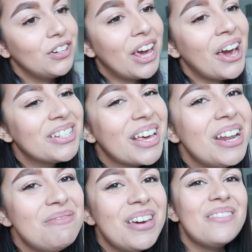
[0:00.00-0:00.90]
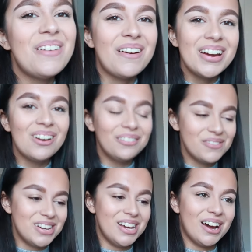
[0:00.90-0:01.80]
video is going to be a very long
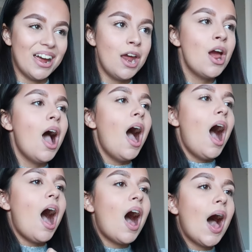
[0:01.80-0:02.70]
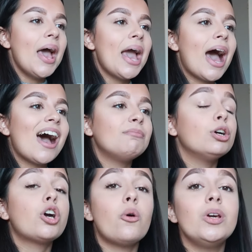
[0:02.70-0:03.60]
video, I
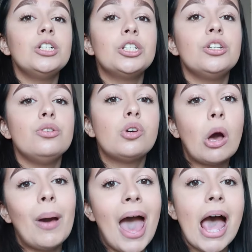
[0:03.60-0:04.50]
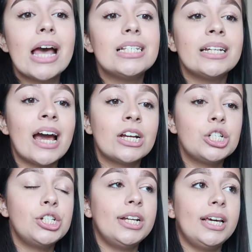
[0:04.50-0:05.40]
am going to go ahead and
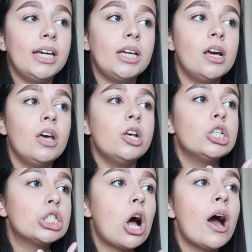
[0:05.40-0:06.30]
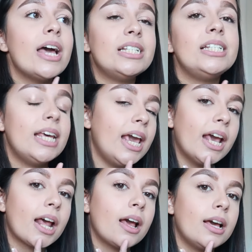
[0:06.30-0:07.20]
actually start
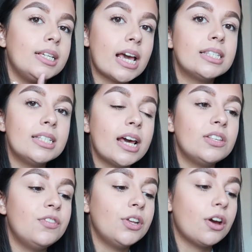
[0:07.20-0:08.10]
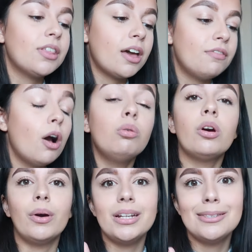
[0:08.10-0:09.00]
editing yesterday's video that if Oh
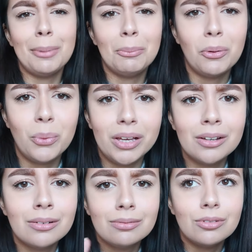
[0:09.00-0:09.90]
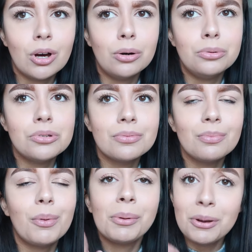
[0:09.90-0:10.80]
no, I need to make my week goals.
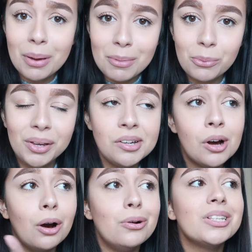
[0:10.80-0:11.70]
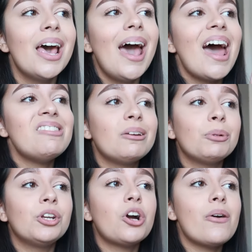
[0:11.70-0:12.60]
I'm going to make my week goals. And then I'm
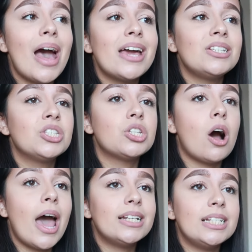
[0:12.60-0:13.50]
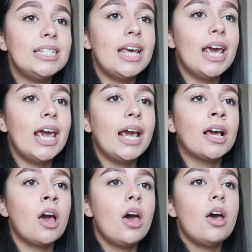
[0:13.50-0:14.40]
going to go ahead and start
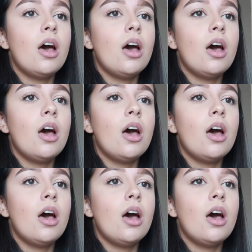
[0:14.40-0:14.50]
editing